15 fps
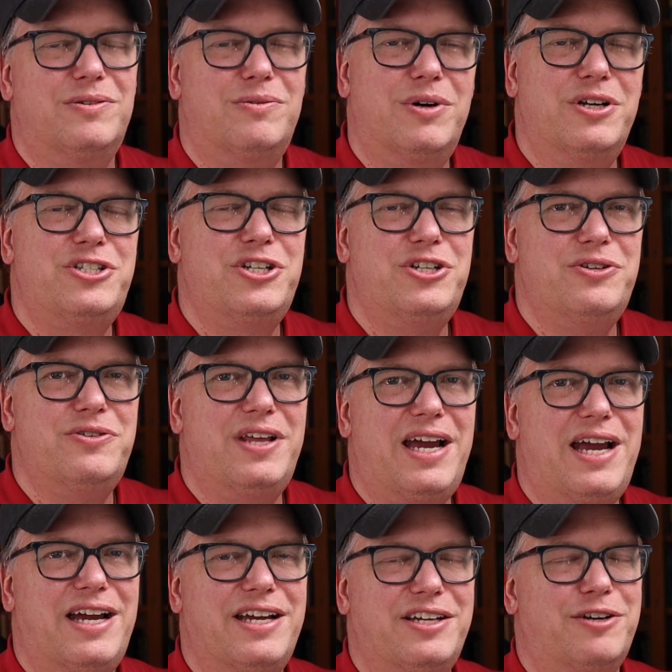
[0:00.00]
Once you do
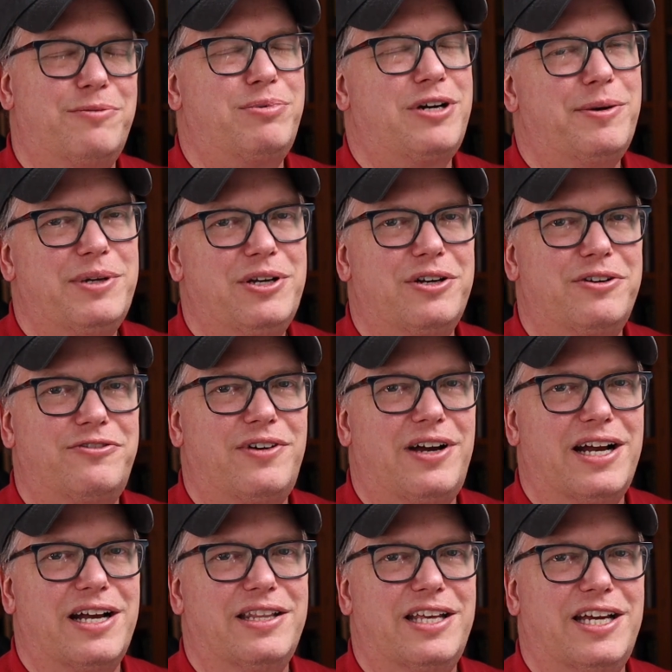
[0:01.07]
that, you're probably going to
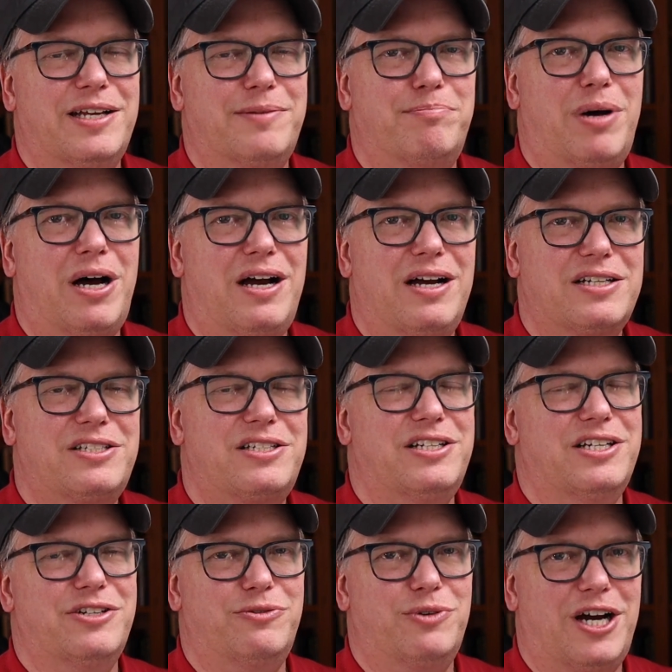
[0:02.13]
find that Box
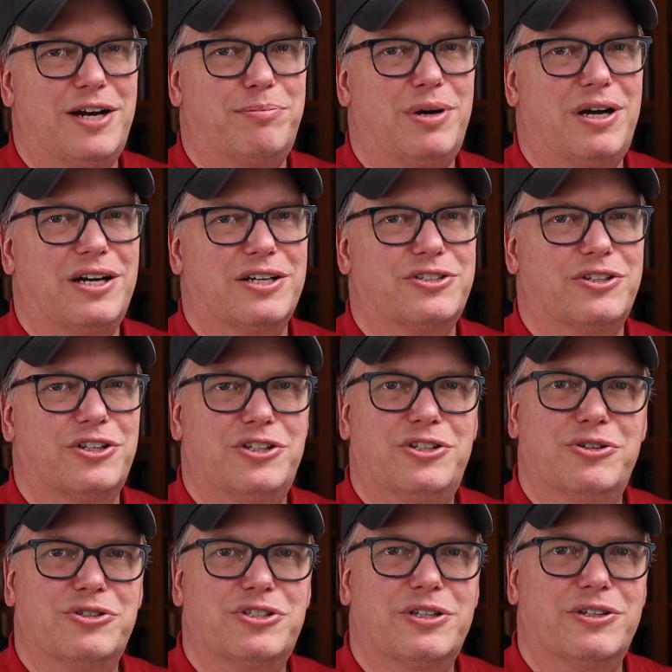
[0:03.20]
and Dropbox are the
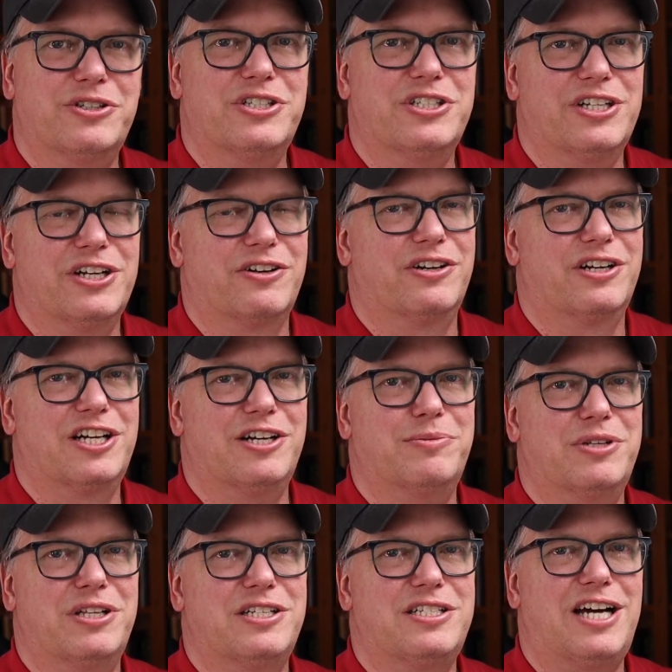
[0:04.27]
2 solutions that are going to come
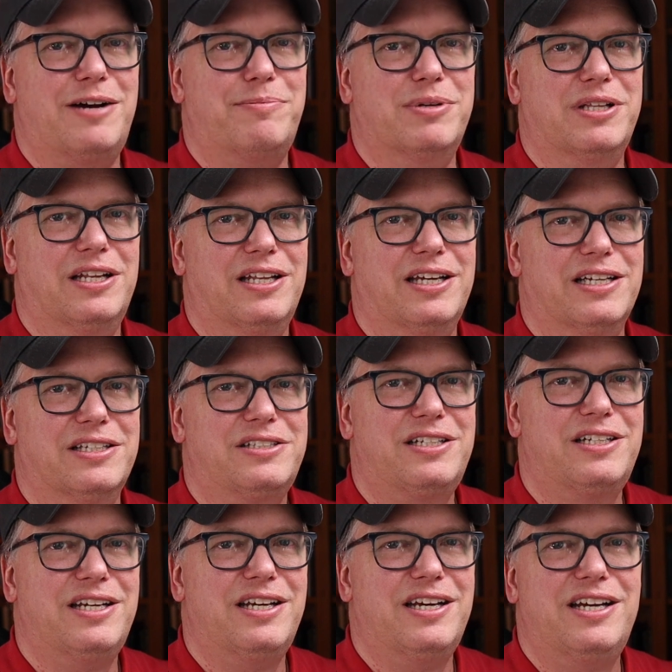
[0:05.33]
to the top of the list.
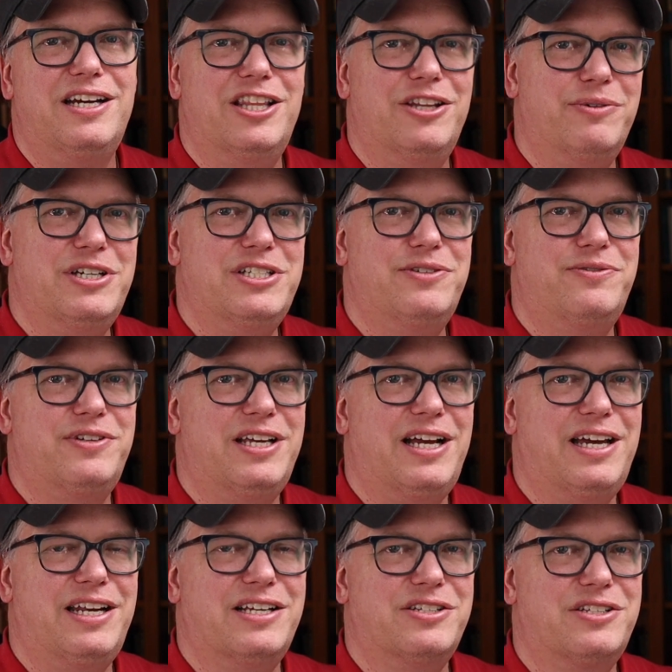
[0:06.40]
And the reason for
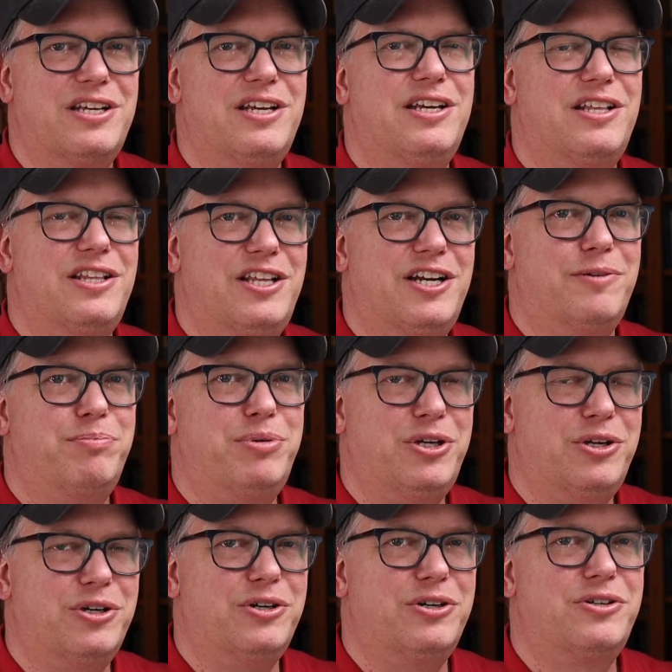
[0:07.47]
that is they're
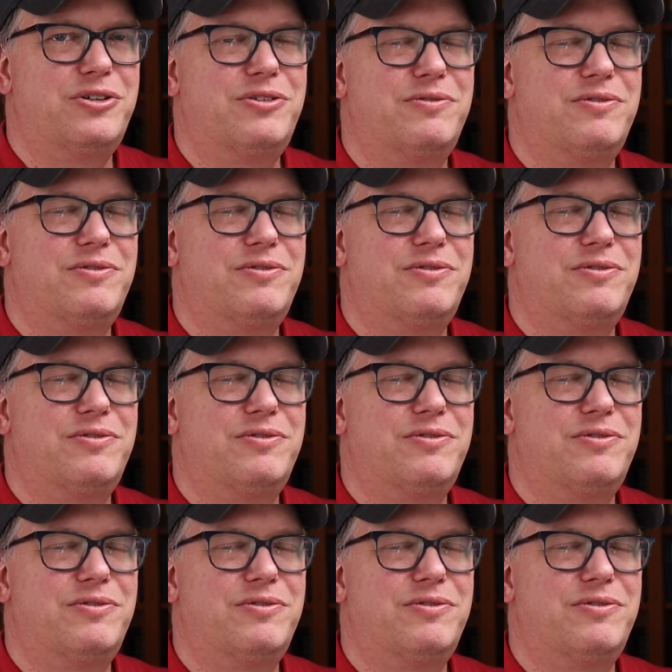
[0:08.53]
pure